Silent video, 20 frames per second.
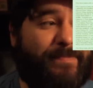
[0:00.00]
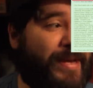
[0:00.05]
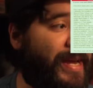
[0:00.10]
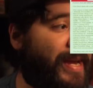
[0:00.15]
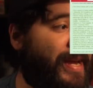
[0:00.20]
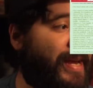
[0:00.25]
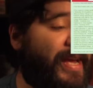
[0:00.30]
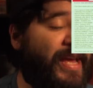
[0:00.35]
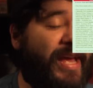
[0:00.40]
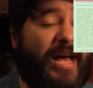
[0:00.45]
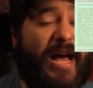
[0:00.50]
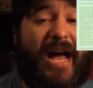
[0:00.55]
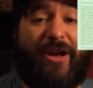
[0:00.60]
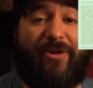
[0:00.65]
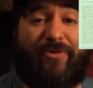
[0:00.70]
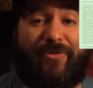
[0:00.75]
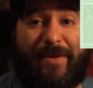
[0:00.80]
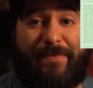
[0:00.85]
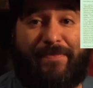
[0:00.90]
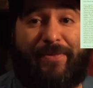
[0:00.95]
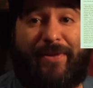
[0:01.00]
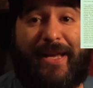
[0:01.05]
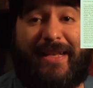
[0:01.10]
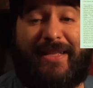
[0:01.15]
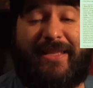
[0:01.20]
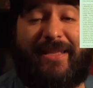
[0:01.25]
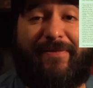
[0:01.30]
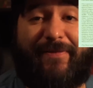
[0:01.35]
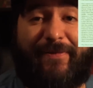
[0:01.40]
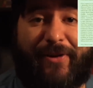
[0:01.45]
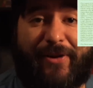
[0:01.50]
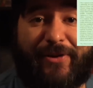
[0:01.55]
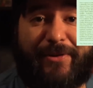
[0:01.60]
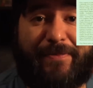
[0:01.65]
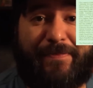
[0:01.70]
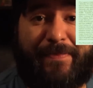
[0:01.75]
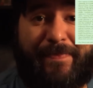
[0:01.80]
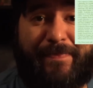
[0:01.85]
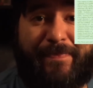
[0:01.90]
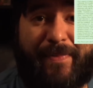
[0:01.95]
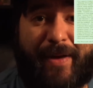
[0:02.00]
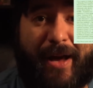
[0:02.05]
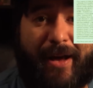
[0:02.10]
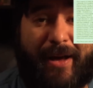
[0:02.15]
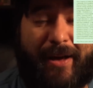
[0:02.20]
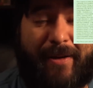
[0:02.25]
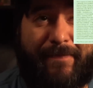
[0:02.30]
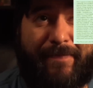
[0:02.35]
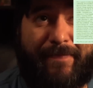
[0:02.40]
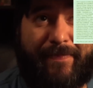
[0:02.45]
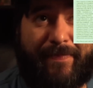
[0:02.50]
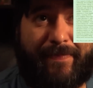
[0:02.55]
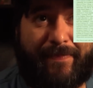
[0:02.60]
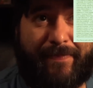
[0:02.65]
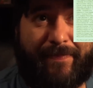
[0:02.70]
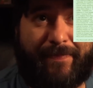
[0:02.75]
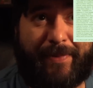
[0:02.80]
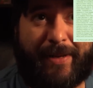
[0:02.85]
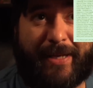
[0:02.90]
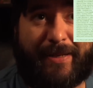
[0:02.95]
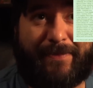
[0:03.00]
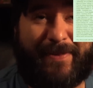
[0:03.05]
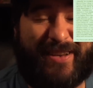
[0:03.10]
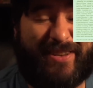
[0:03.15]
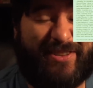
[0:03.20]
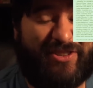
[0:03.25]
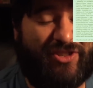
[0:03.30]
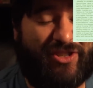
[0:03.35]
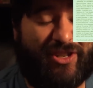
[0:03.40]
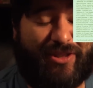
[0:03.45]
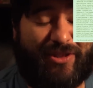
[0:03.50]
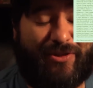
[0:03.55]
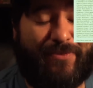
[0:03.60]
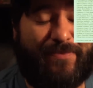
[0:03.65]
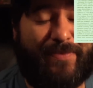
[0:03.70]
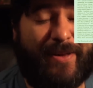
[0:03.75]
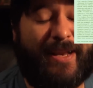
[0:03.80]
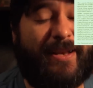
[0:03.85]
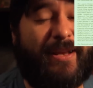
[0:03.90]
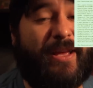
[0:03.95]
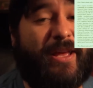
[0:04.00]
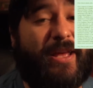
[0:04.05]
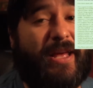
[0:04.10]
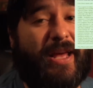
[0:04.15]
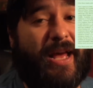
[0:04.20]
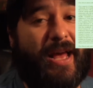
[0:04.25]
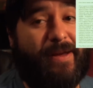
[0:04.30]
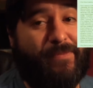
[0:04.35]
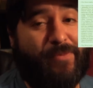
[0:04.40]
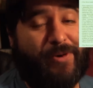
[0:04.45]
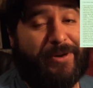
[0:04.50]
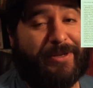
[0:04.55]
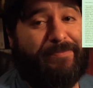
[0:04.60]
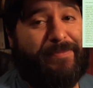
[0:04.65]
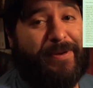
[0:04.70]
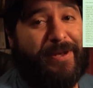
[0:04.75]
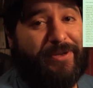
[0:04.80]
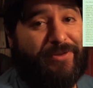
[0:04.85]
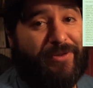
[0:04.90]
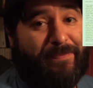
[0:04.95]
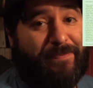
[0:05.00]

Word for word: Me, I only played the first um, Pikmin just a little bit. I have more experience